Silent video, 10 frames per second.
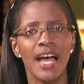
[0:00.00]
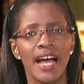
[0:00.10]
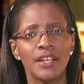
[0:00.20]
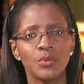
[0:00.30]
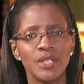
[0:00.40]

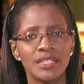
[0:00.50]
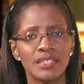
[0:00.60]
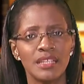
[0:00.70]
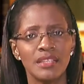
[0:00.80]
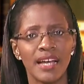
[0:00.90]
and we
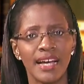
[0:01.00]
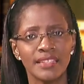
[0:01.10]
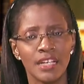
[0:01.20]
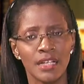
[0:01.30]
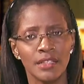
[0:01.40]
see
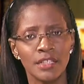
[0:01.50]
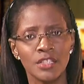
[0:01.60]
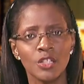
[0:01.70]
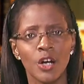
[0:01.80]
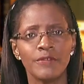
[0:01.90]
that the
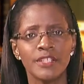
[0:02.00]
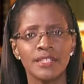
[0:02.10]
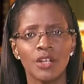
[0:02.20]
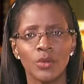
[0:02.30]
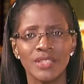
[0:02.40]

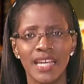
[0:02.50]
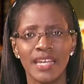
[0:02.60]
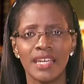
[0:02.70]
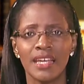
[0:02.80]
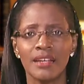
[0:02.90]
service now
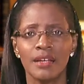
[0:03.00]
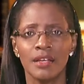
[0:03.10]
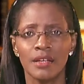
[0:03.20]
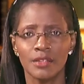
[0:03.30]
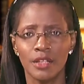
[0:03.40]
taking
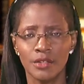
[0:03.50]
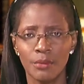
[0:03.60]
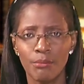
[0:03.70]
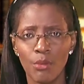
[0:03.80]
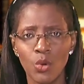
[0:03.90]
the
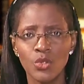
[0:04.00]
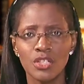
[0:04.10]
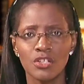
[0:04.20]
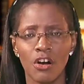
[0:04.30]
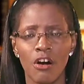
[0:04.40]

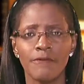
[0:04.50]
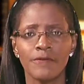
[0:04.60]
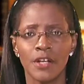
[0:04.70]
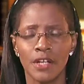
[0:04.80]
most of